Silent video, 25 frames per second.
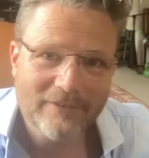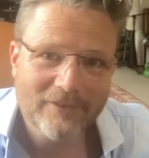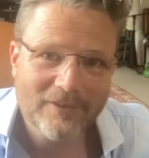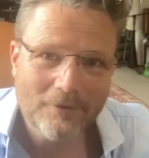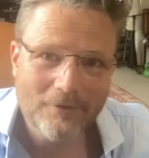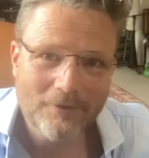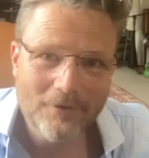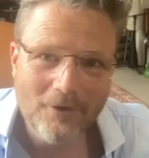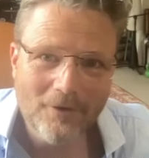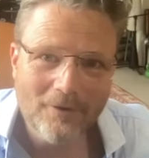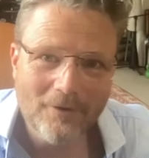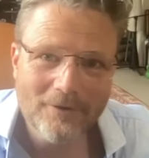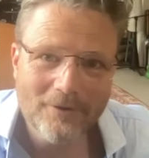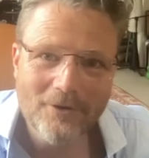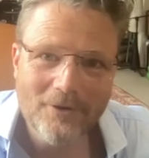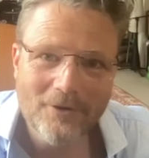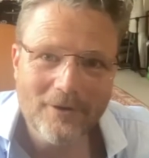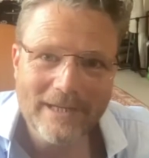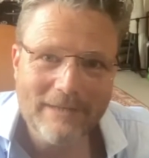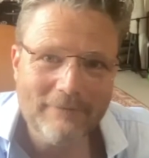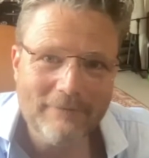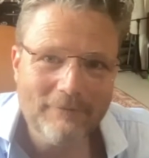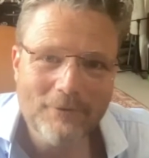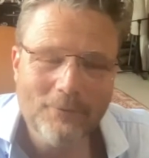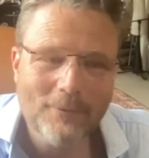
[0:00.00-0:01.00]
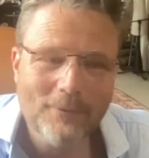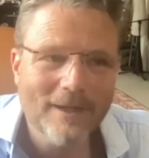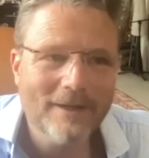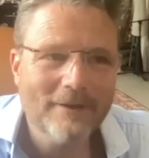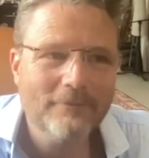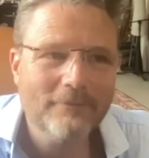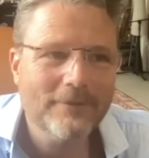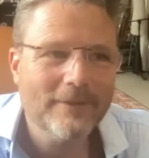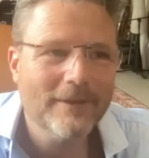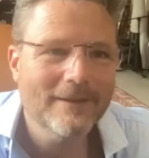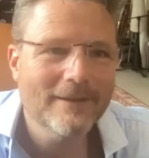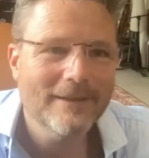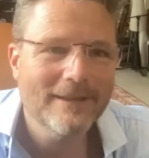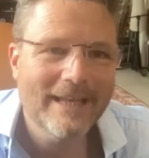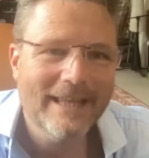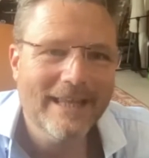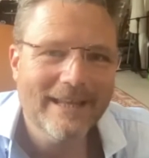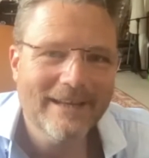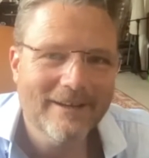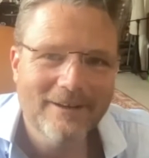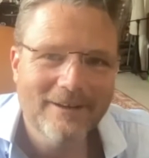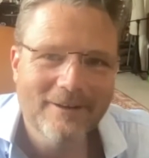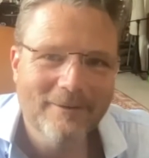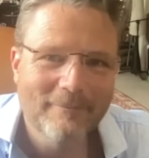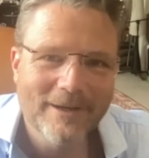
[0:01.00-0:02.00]
So not not even one of the
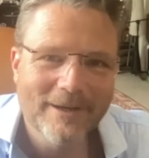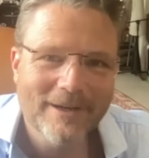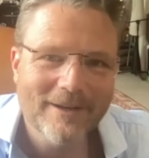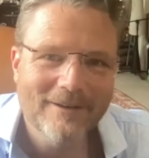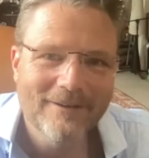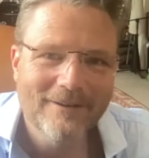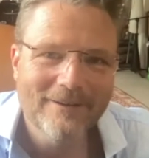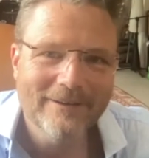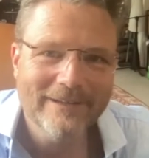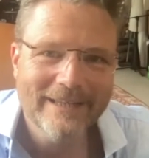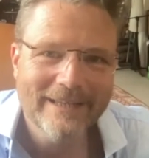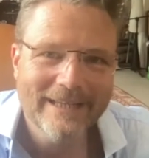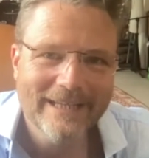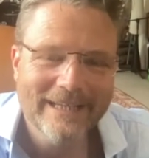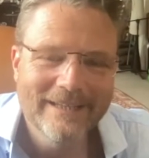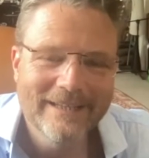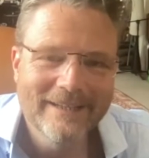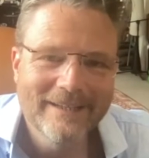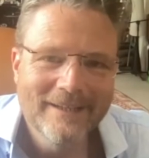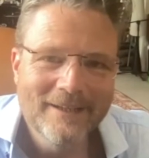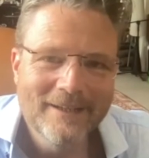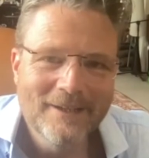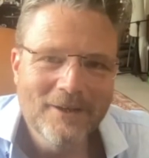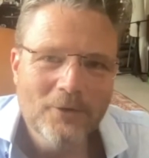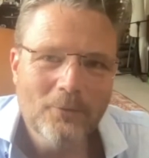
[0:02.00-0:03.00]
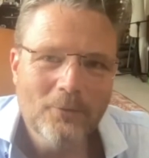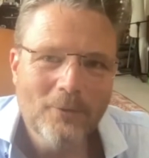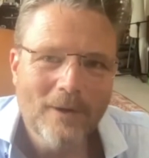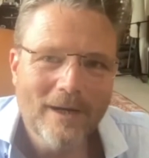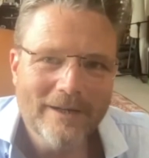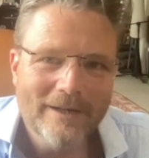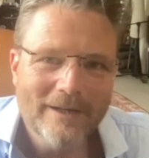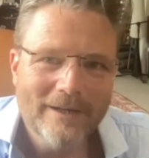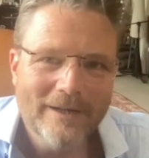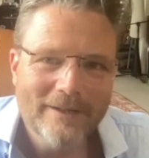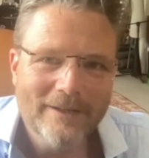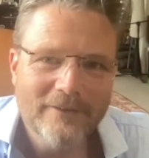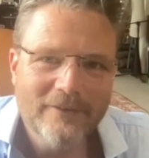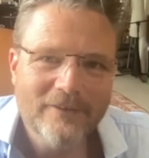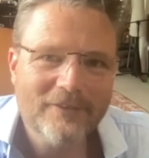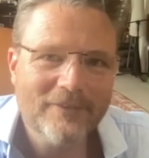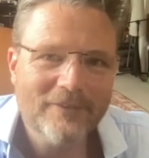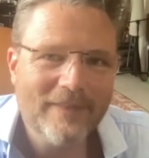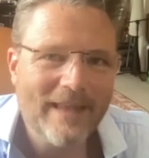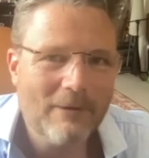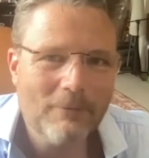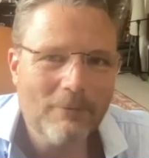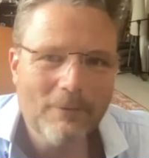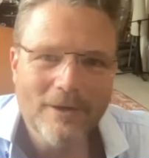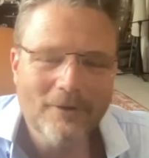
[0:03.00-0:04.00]
Lennon and McCartney ones.
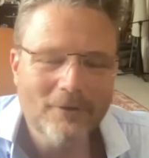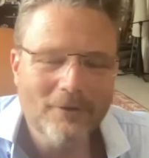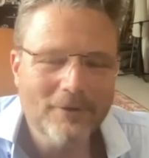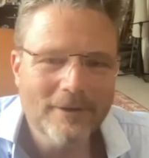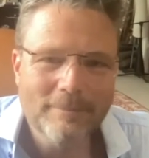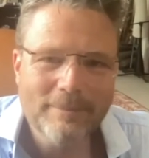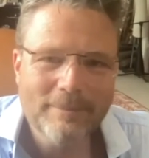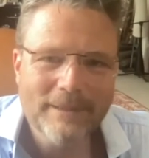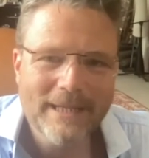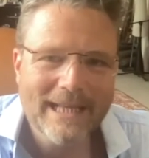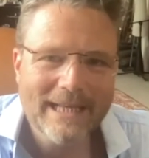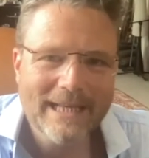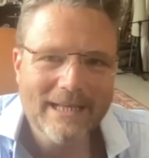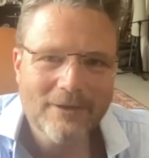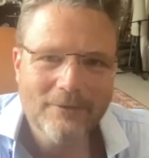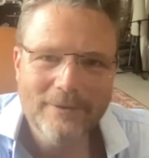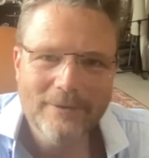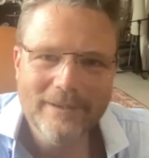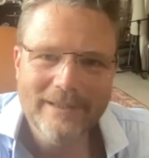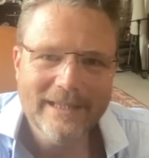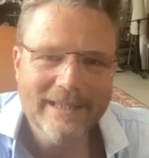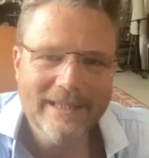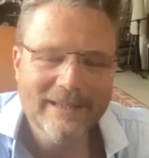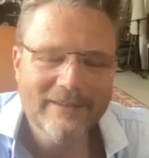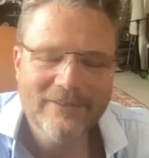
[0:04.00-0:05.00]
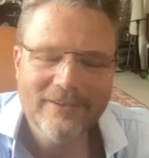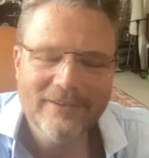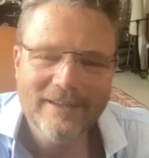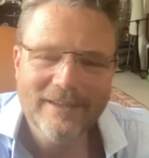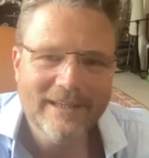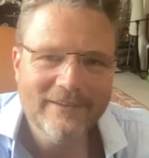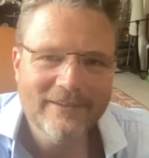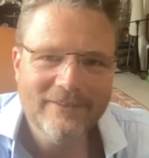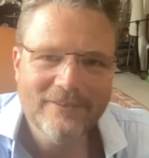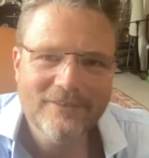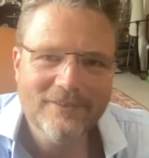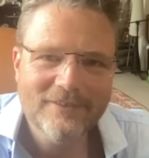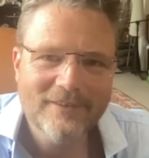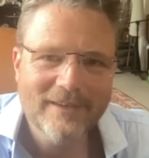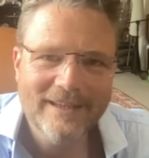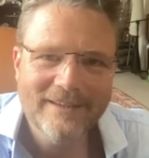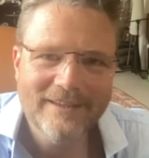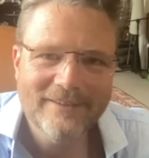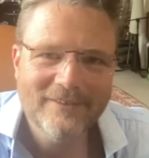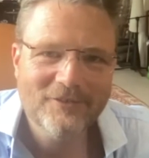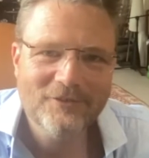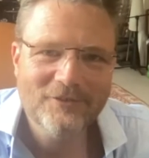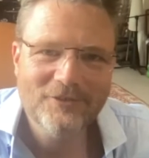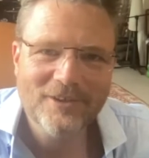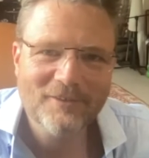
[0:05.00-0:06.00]
That one on the piano is is
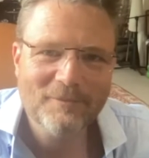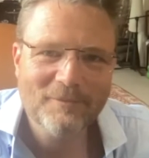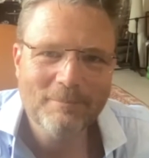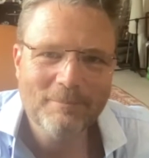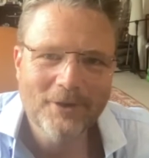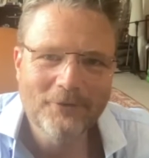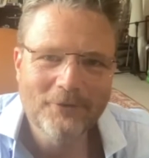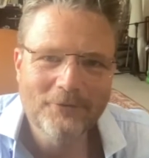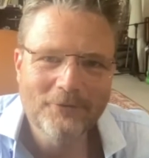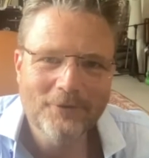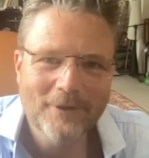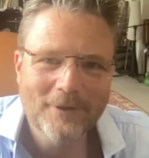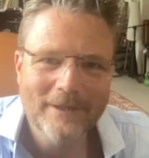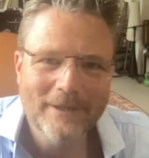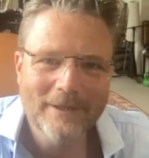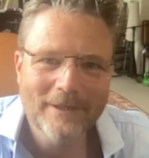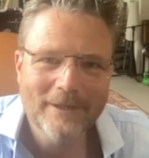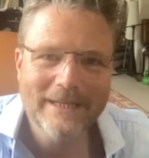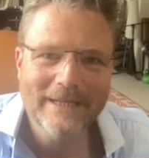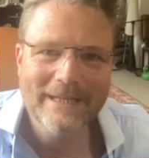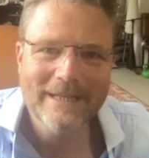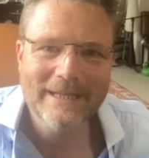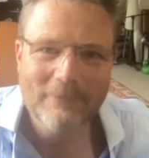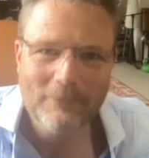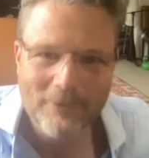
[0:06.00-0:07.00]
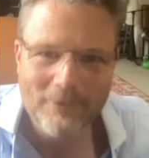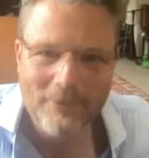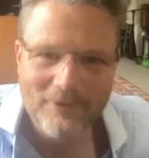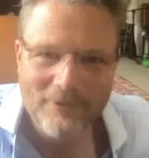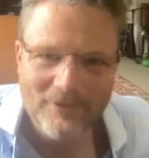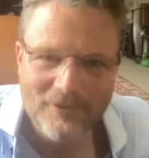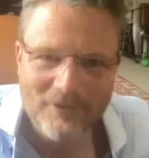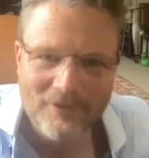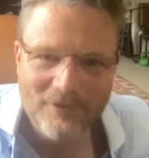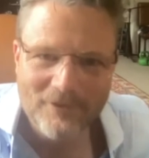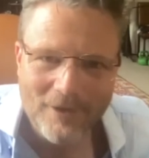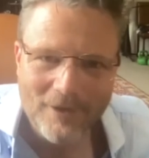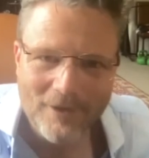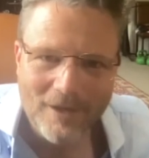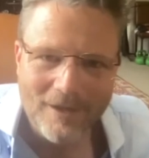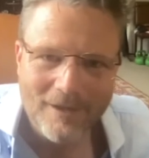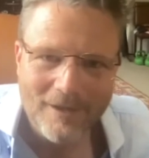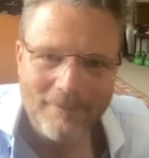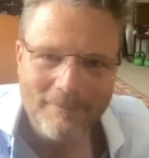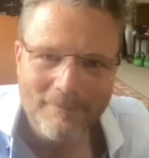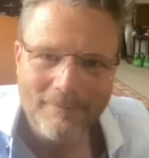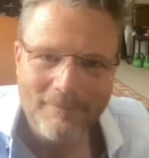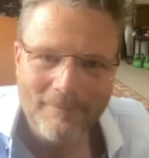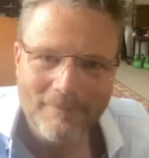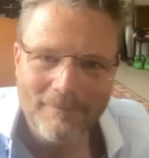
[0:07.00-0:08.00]
is just beautiful, and it was um, my
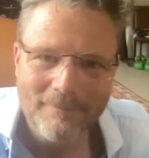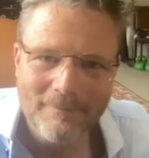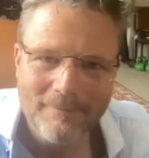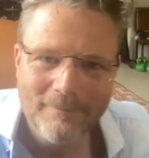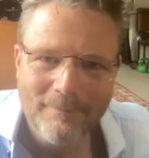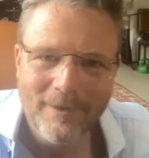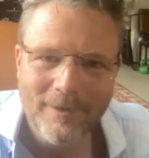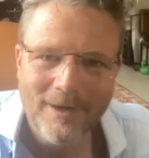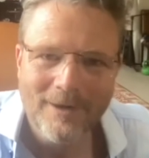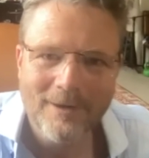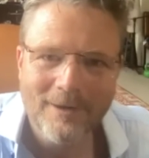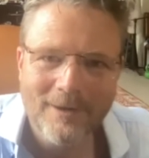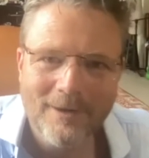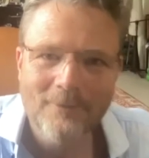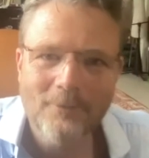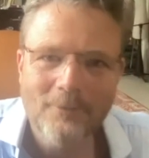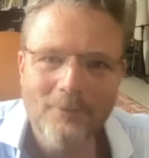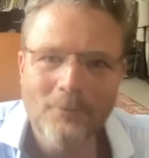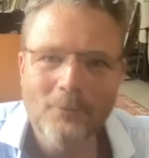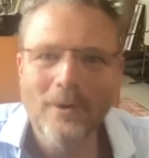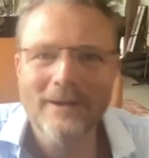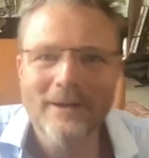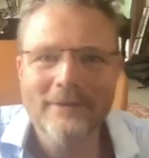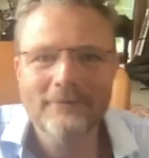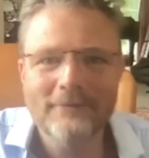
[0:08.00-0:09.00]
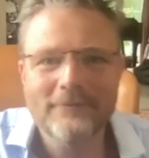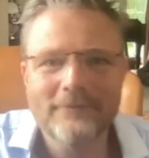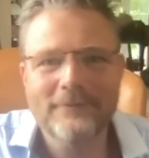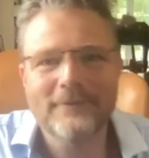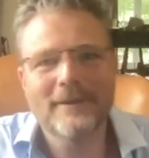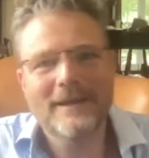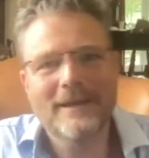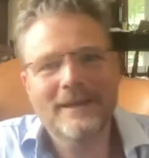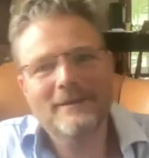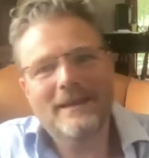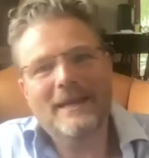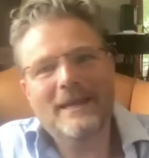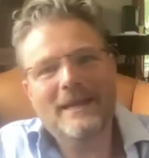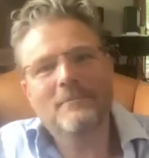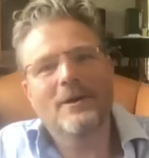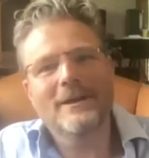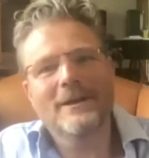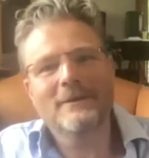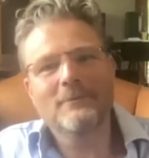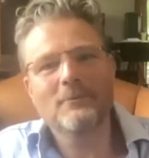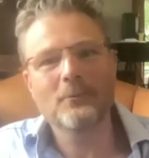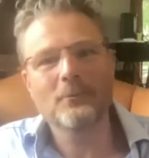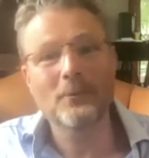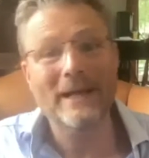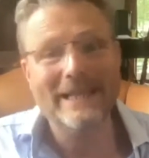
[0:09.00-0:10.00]
wife and and my wedding
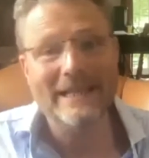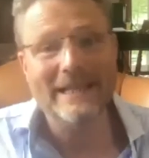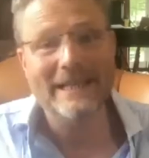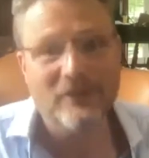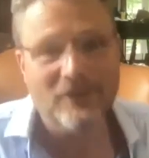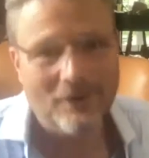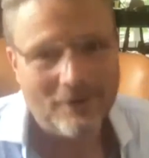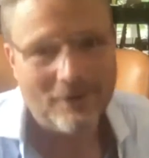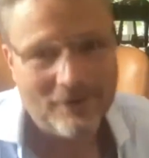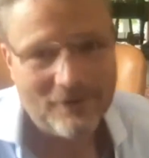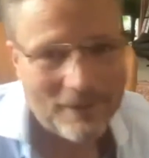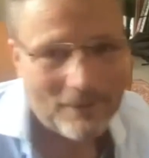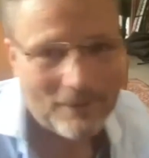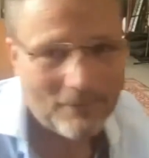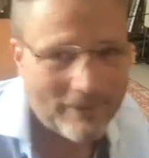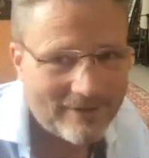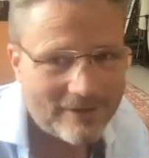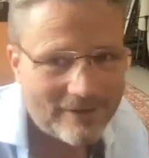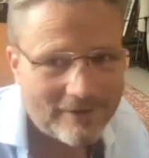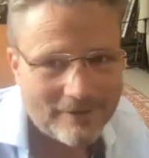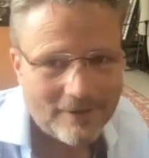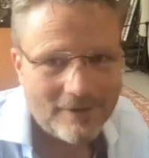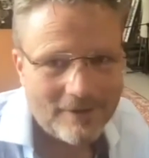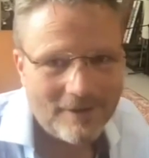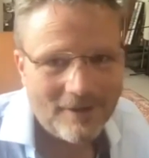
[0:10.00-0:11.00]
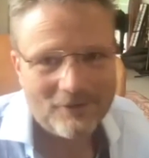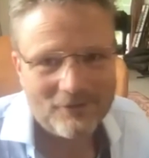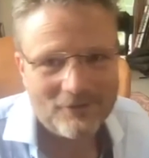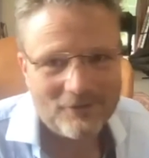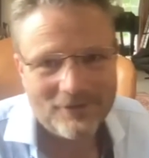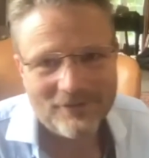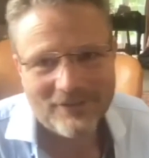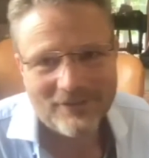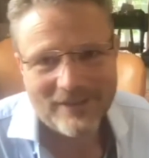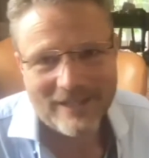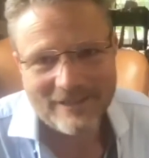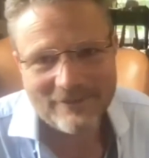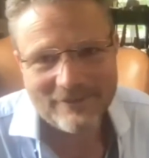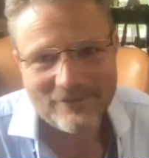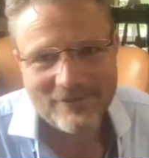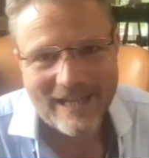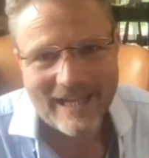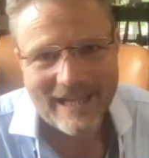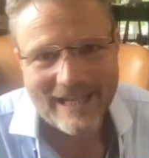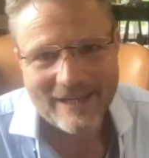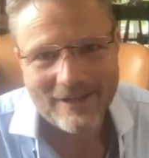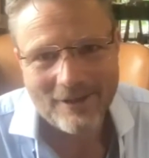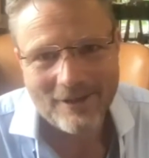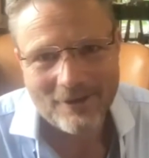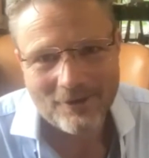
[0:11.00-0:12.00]
song as well. We did an Argentine
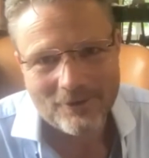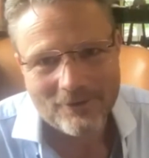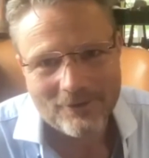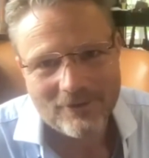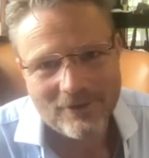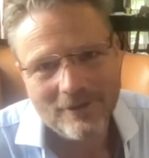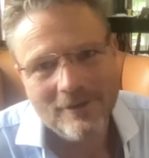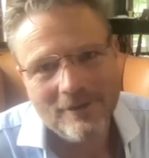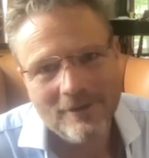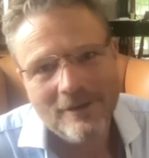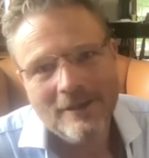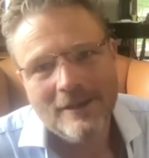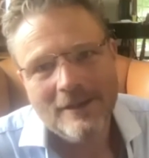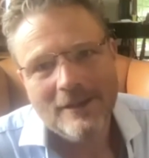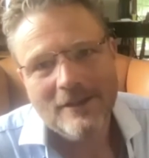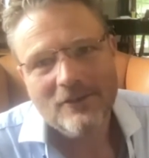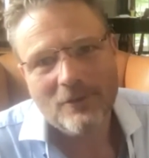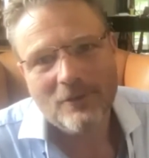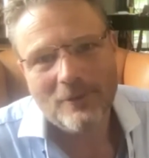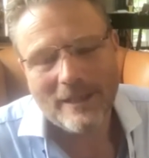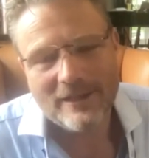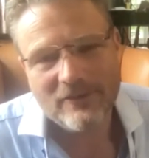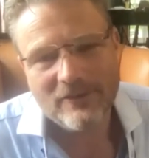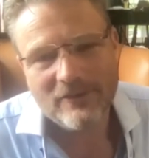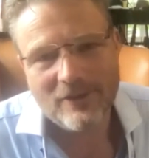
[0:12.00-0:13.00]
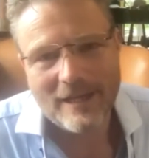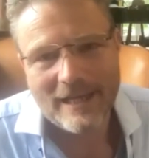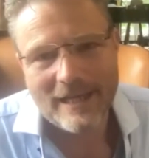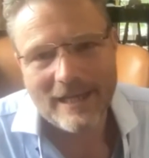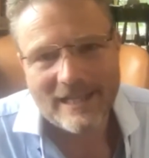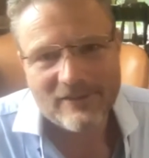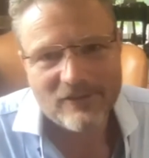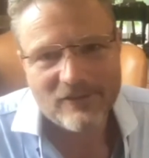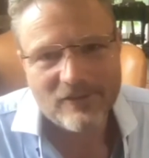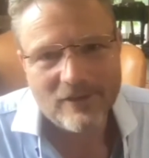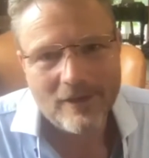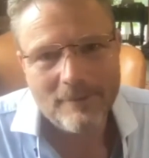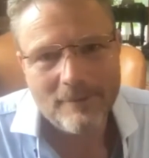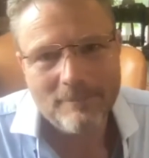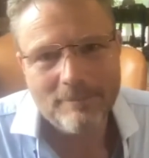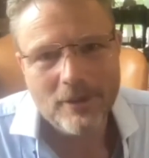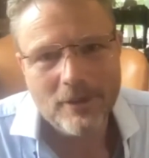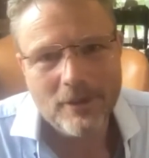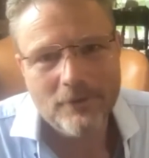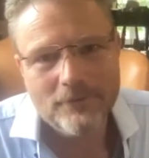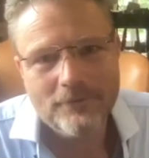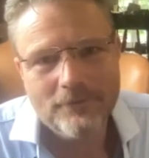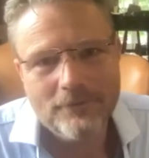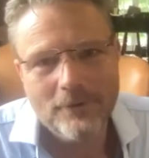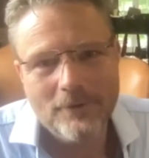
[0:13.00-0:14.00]
tango to to it, and so it has uh,
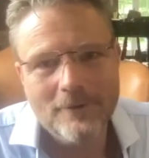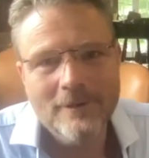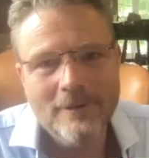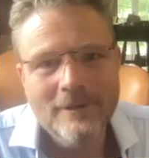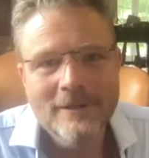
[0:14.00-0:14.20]
beautiful